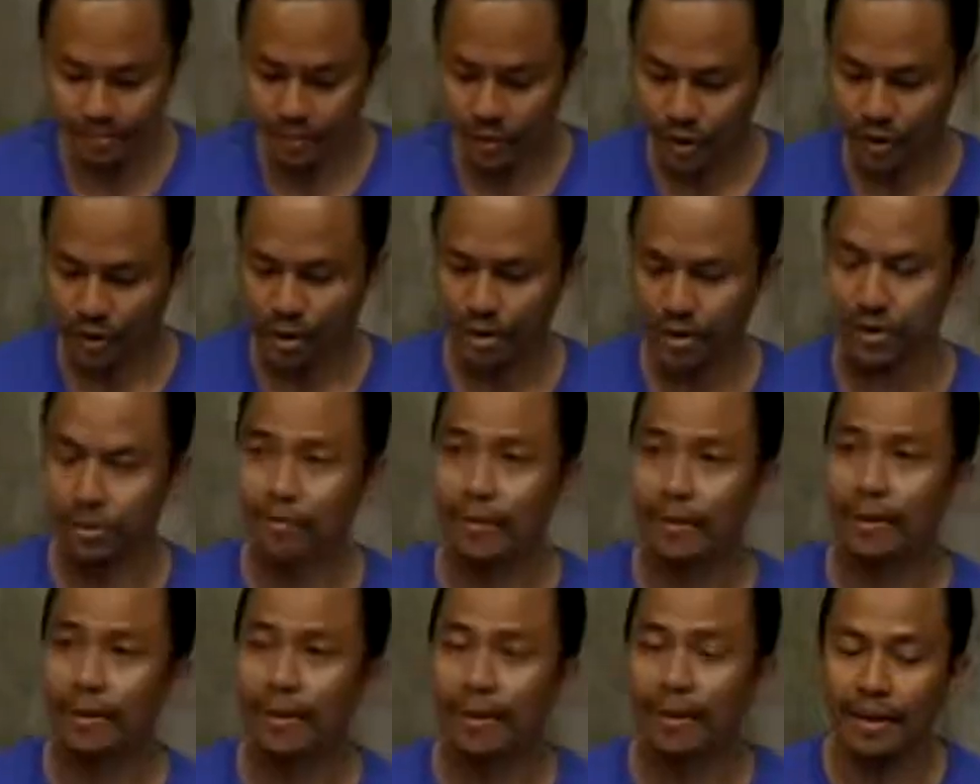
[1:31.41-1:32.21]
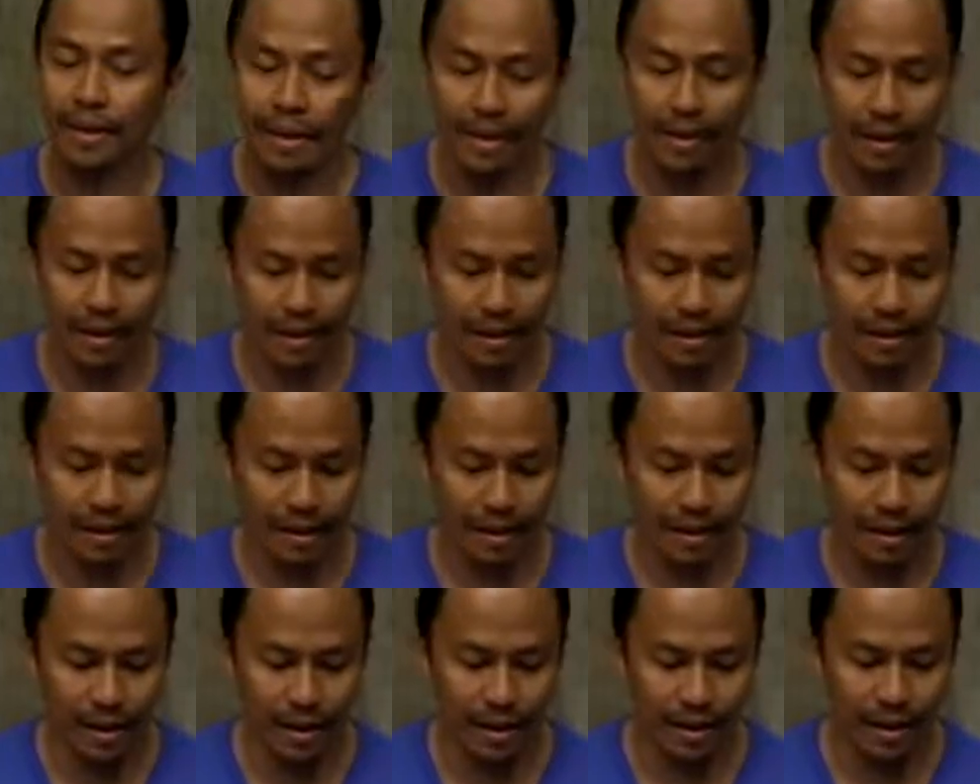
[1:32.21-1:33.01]
project as well,
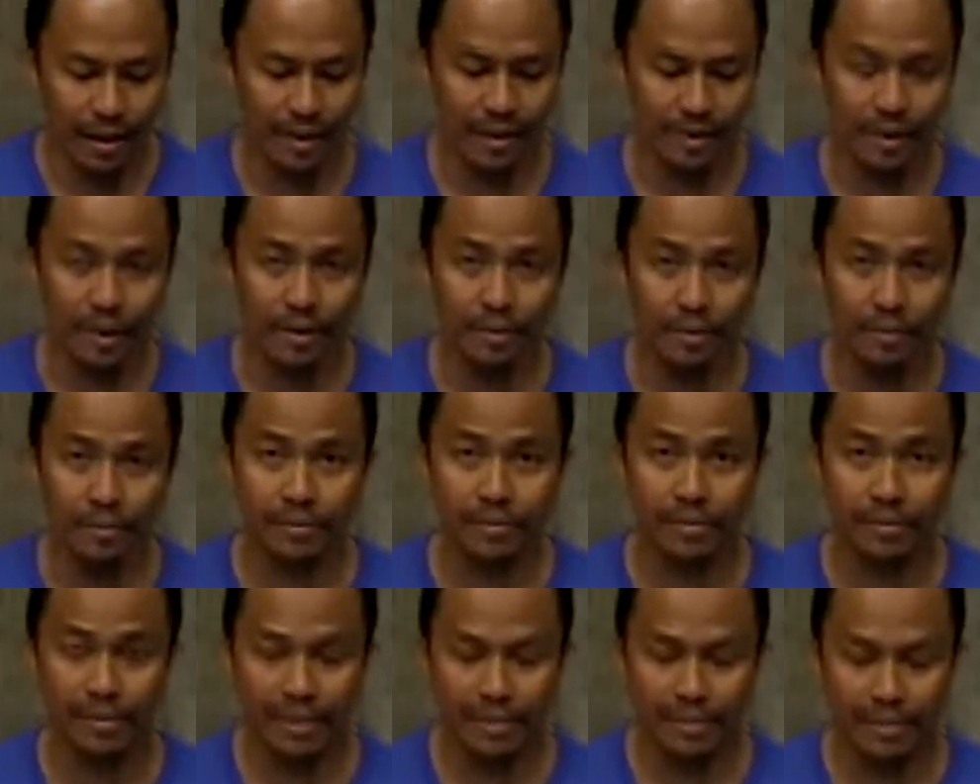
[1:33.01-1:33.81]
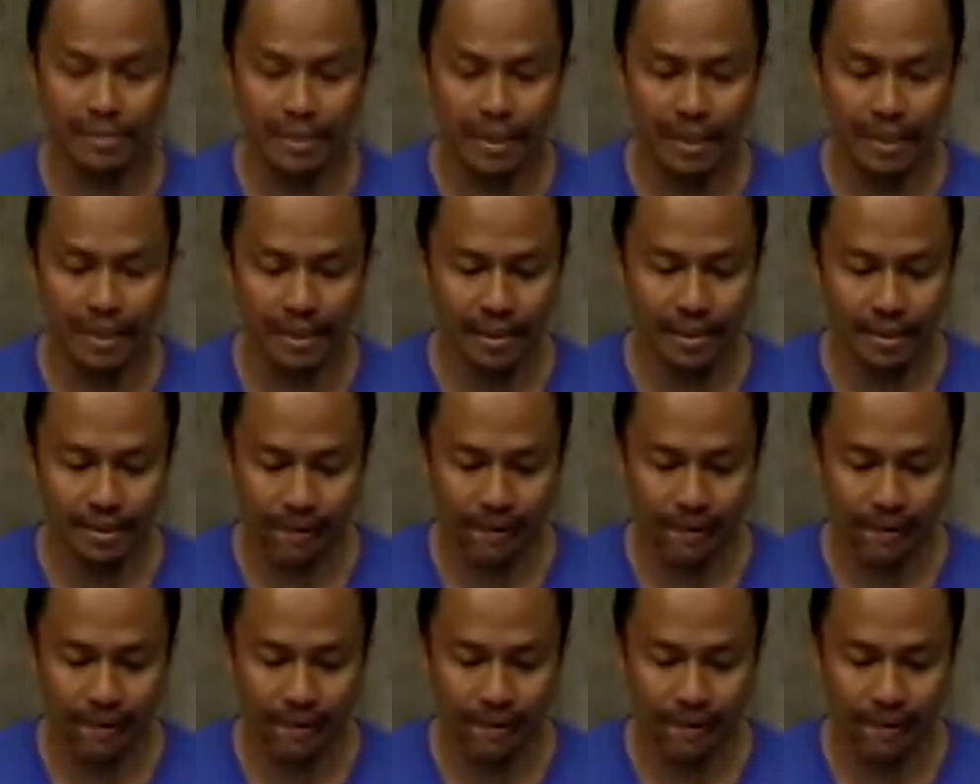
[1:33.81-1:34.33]
and a little bit of summary.